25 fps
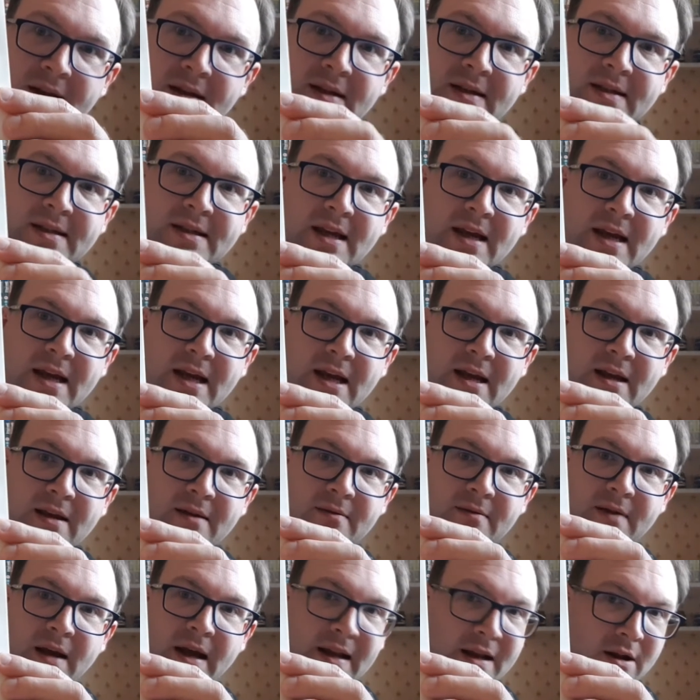
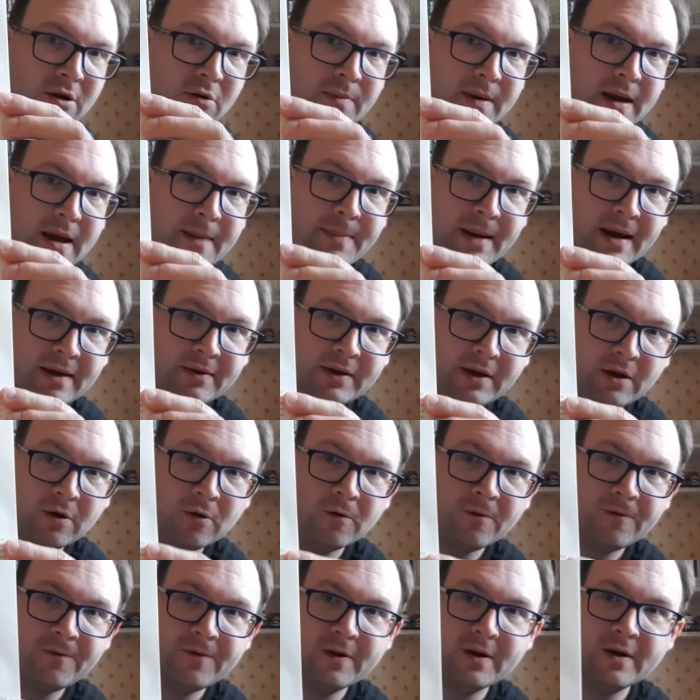saying a little bit about the
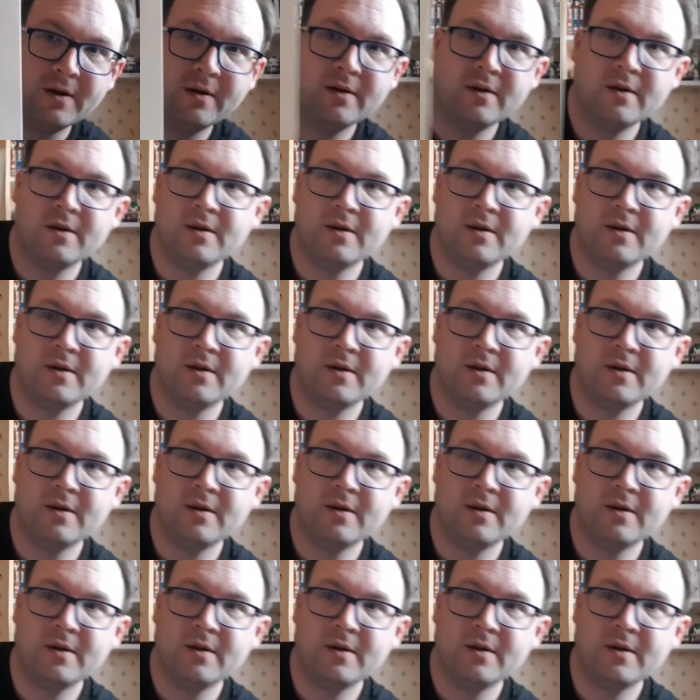author.